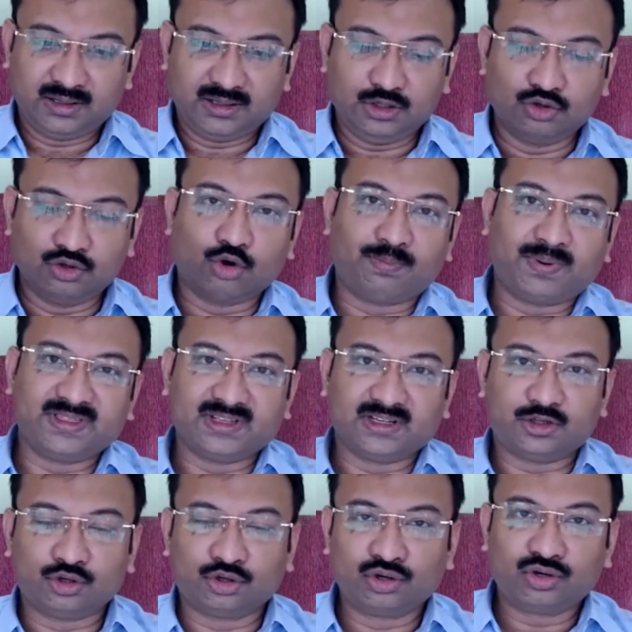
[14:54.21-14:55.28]
You open the
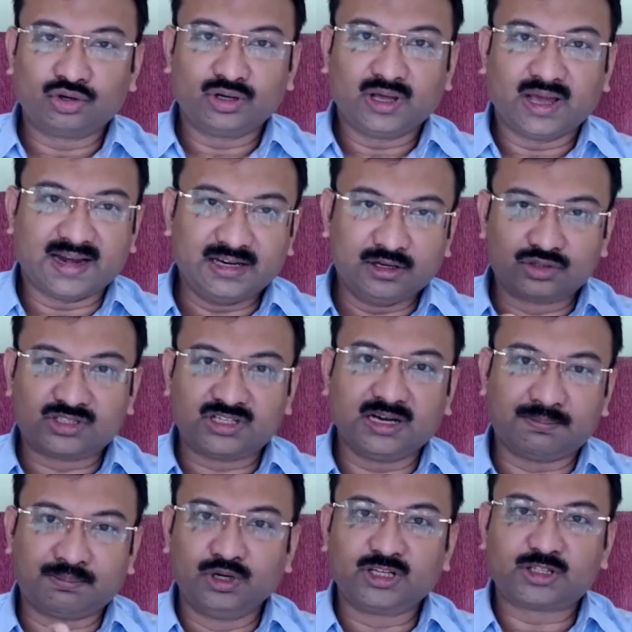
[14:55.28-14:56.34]
door and you see
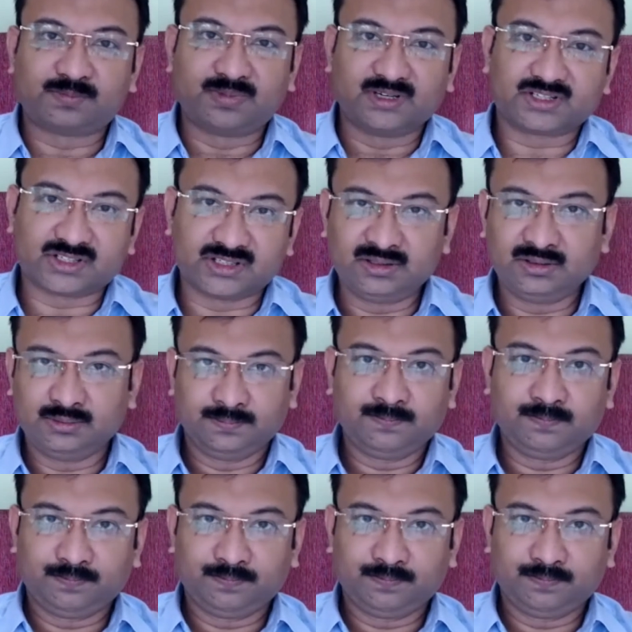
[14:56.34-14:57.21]
a police person